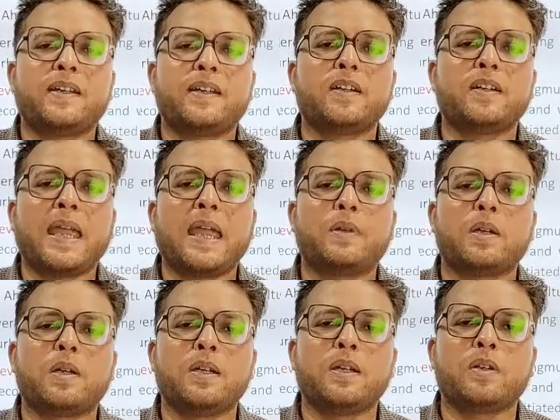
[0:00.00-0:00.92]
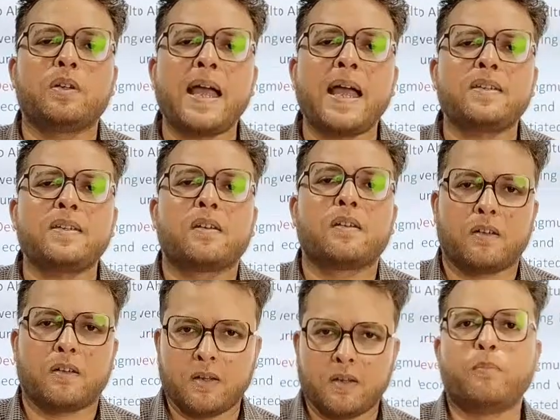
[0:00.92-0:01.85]
came to be known as
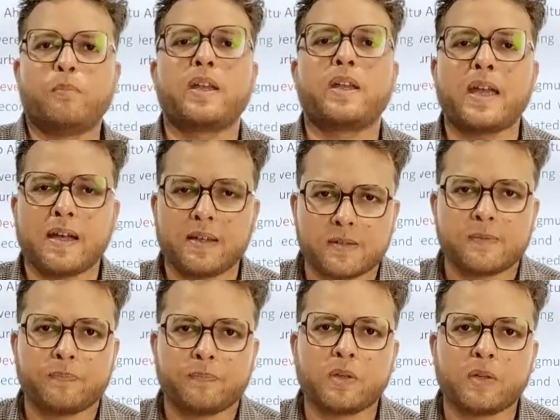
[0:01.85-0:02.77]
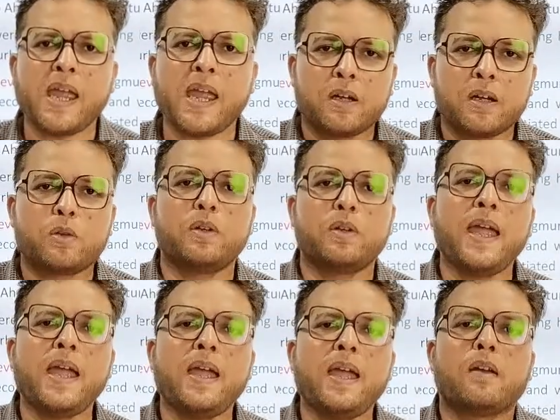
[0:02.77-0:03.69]
Morias. Okay,
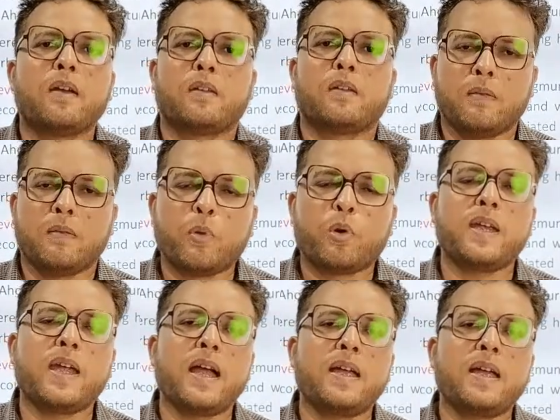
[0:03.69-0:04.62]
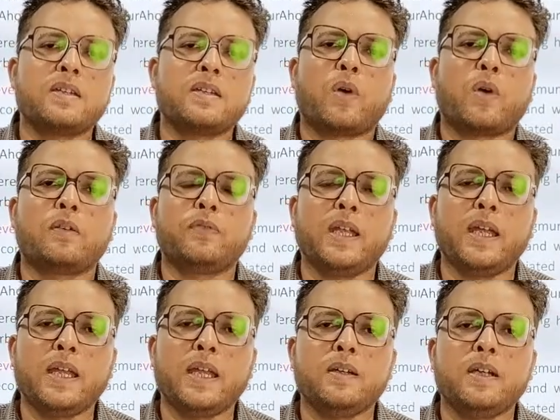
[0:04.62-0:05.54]
today Moria is one of
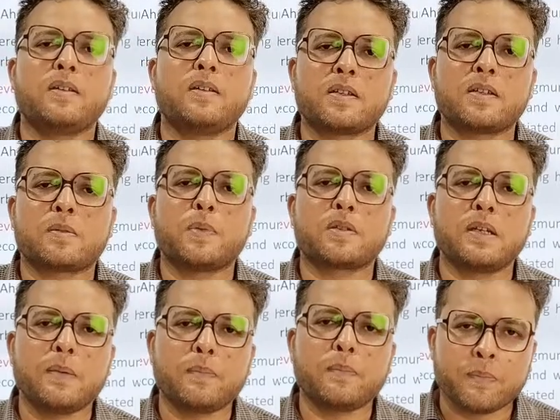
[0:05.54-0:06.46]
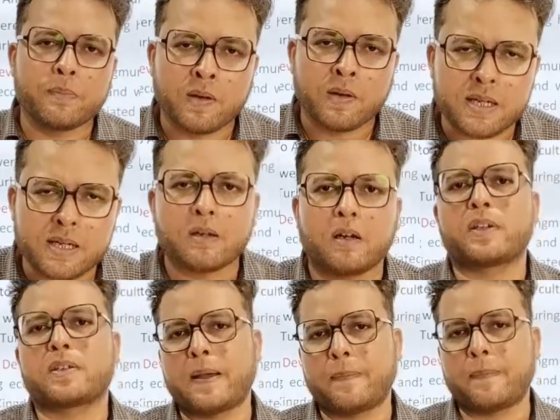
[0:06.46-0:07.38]
the indigenous Muslim communities of
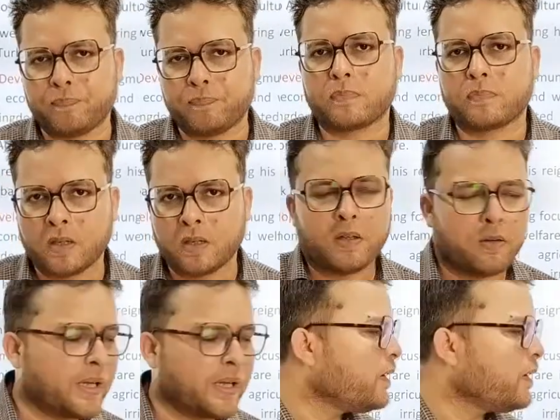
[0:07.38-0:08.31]
Assam. Okay,